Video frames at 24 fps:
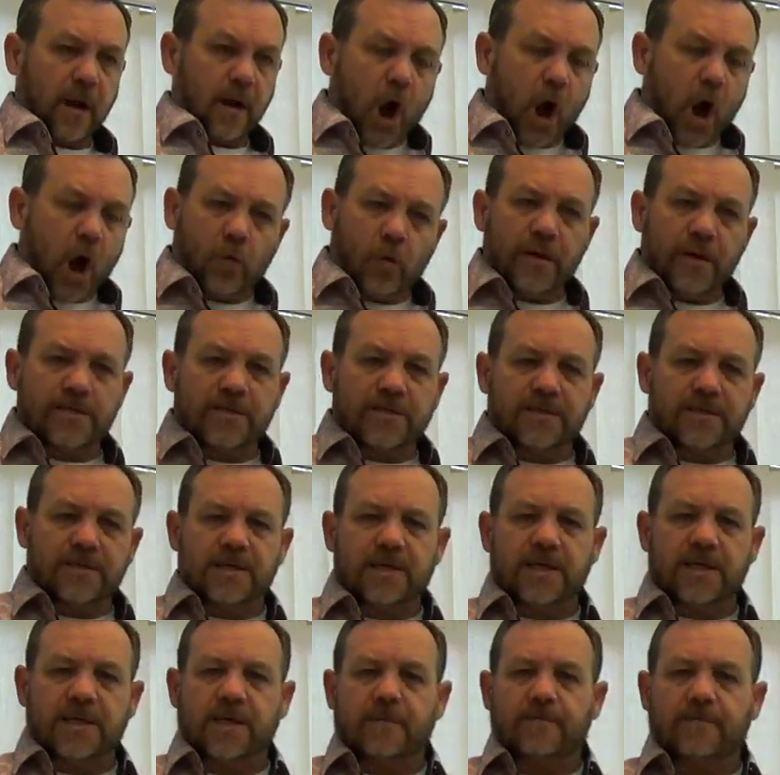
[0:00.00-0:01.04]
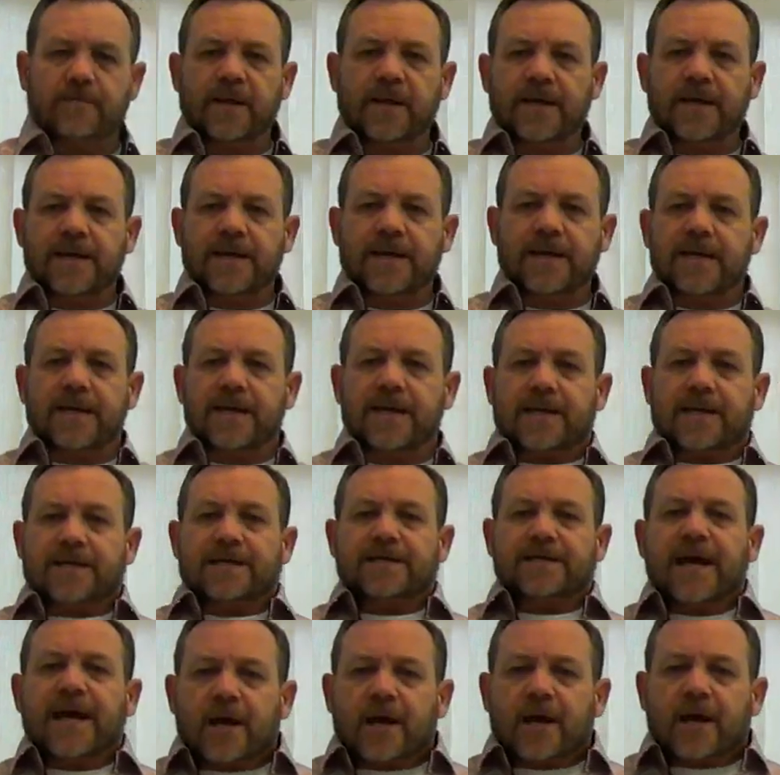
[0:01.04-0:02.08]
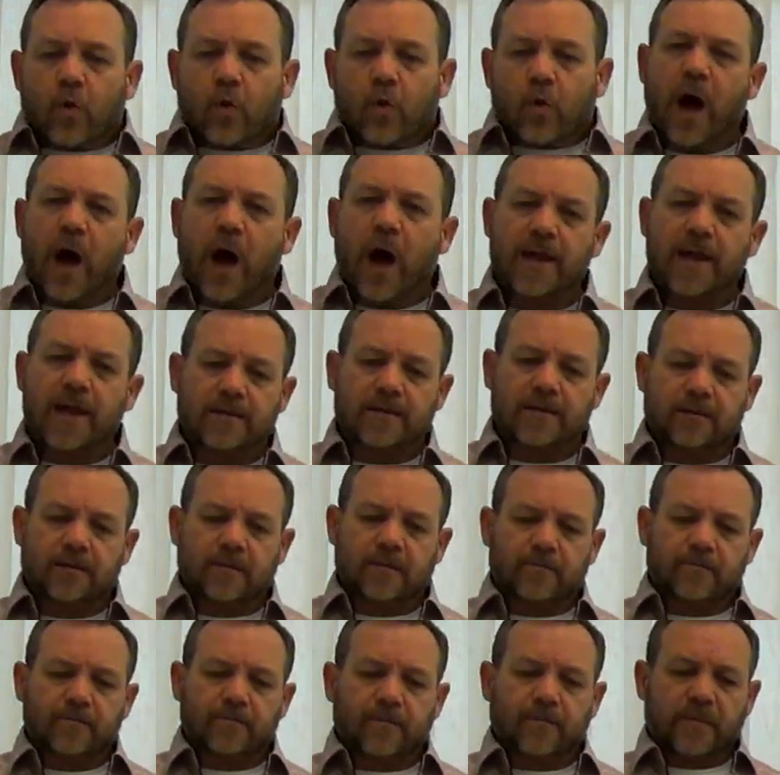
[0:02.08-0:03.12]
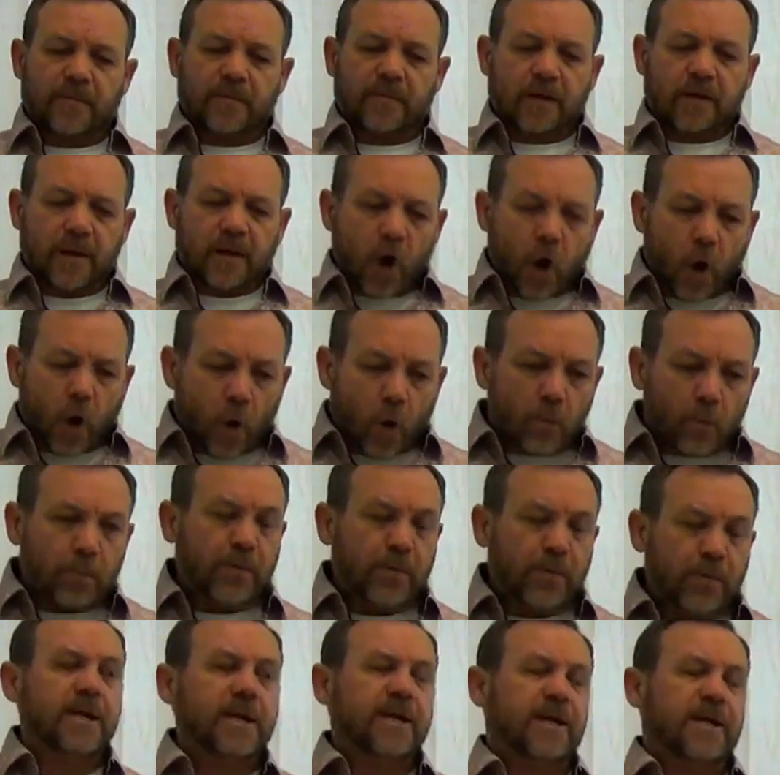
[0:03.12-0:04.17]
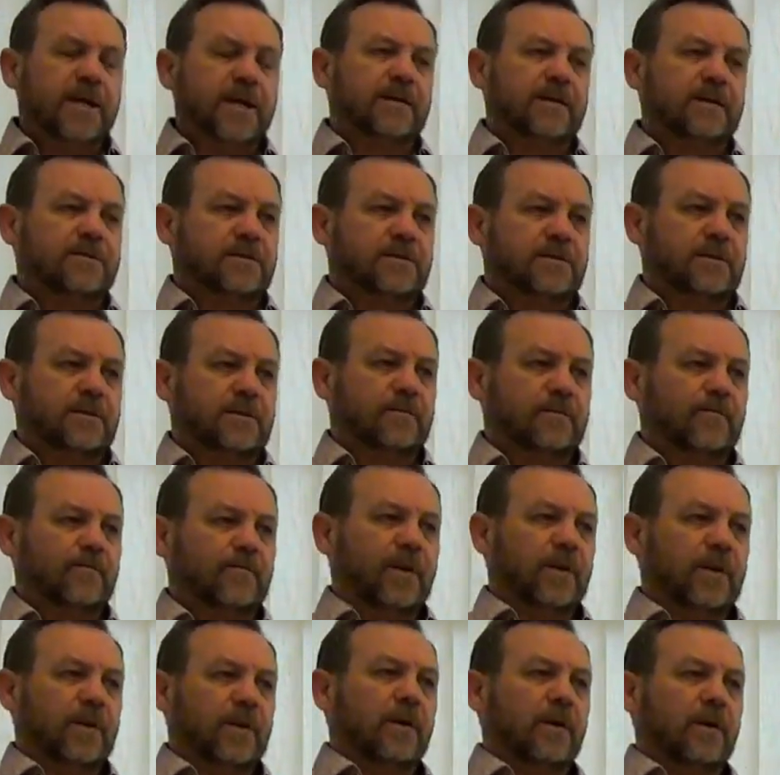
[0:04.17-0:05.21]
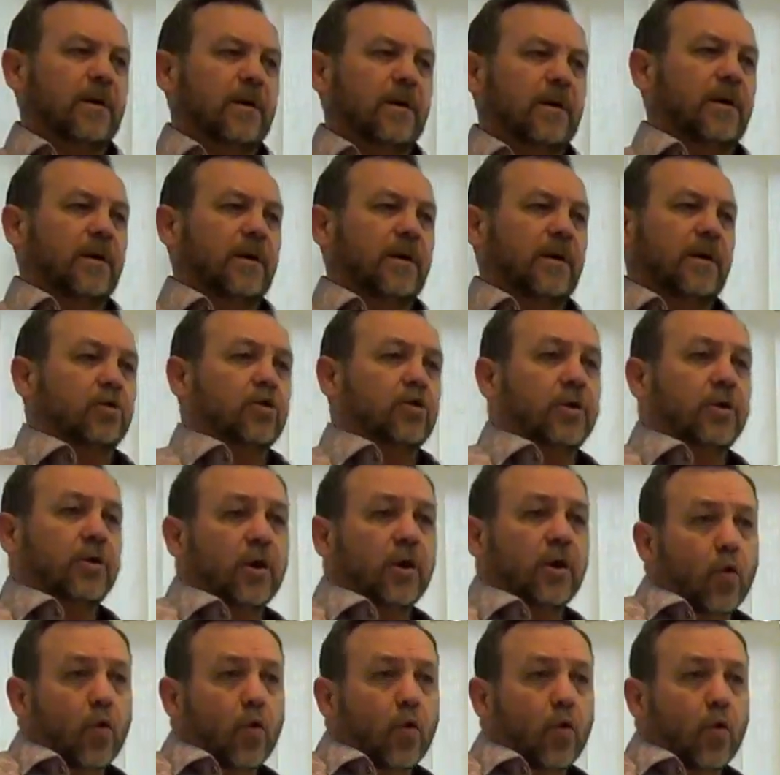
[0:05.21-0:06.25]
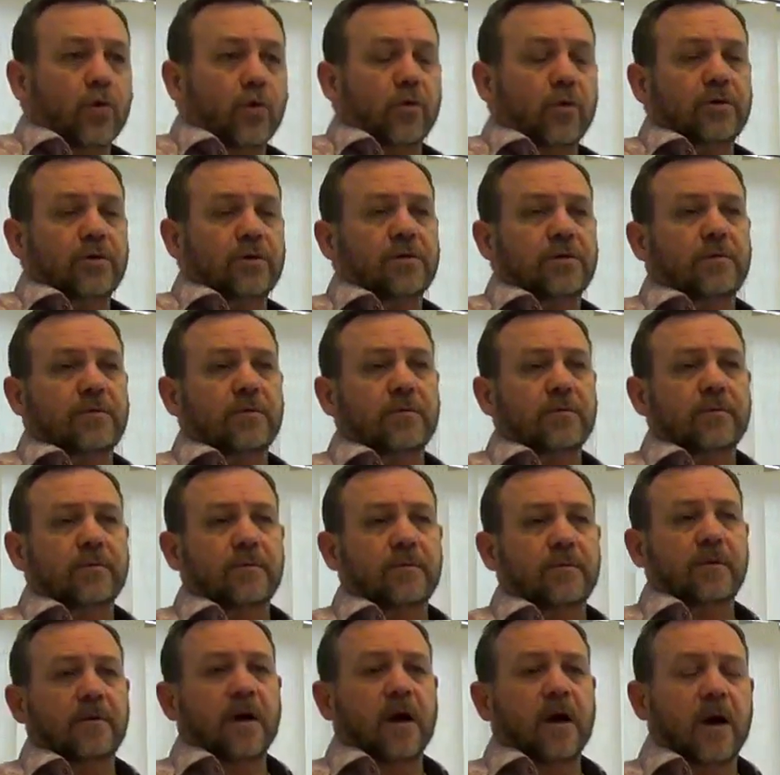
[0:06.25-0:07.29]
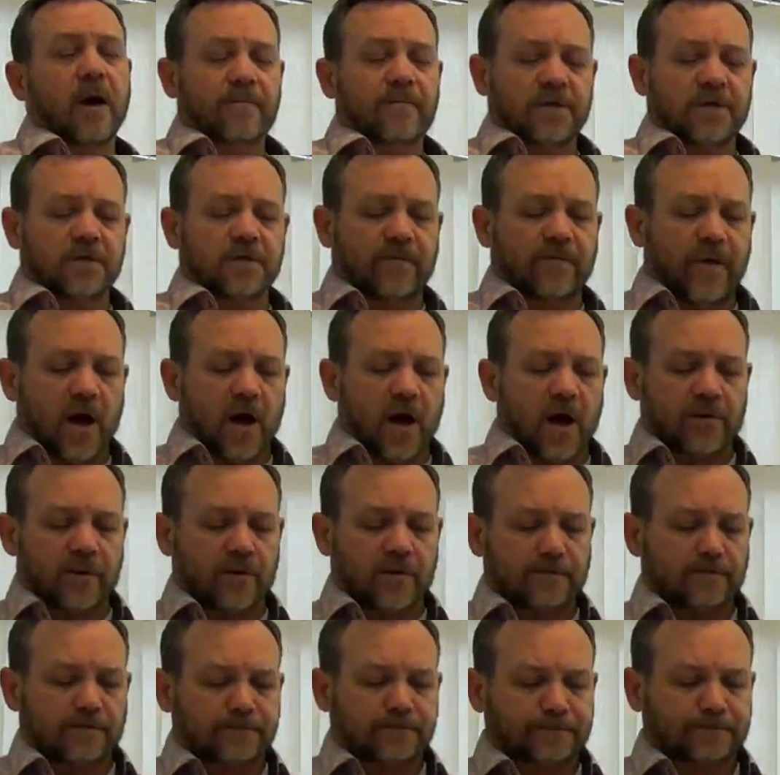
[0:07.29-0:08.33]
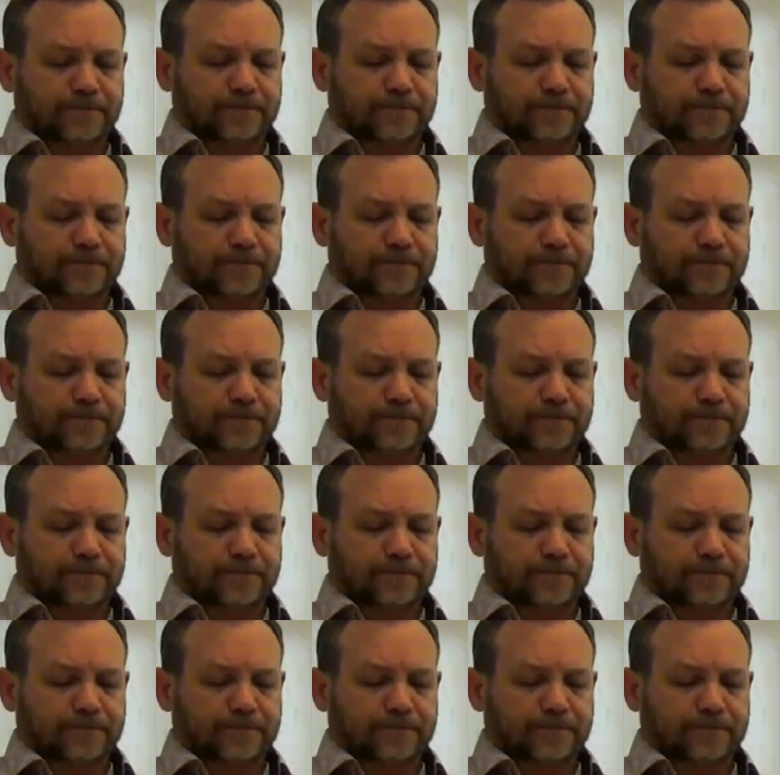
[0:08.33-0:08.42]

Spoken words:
All we see is a quiet obedience to the orders of his father.